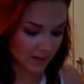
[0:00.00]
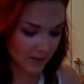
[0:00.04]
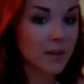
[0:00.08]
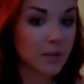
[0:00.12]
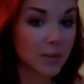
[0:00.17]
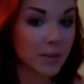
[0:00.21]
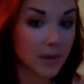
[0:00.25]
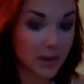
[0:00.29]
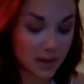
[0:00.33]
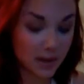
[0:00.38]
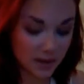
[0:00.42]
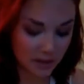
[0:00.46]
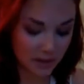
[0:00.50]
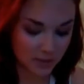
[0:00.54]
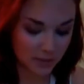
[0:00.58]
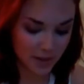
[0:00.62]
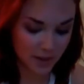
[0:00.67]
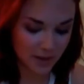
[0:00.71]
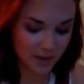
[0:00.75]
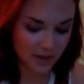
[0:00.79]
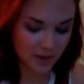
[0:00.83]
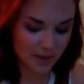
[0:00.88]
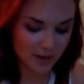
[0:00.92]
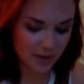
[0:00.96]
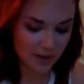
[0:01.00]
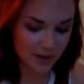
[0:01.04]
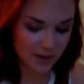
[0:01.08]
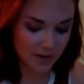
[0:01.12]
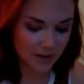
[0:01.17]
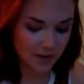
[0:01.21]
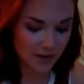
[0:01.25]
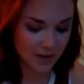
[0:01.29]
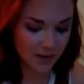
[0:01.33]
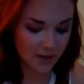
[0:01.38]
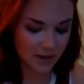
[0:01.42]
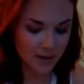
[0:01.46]
Put a little bit on,
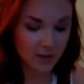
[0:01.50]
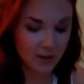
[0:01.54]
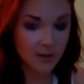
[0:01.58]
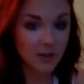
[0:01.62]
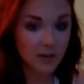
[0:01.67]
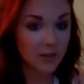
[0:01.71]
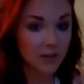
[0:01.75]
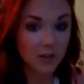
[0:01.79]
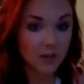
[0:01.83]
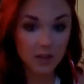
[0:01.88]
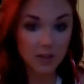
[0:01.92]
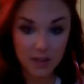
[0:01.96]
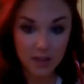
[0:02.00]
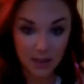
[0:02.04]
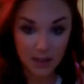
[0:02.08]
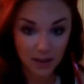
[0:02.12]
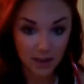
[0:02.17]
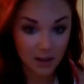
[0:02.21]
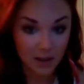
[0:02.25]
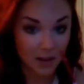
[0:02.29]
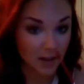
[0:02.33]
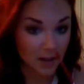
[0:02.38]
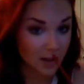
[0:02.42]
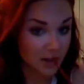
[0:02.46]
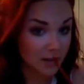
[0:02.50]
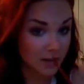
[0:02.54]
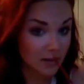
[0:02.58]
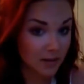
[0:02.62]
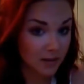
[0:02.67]
just like a gloss.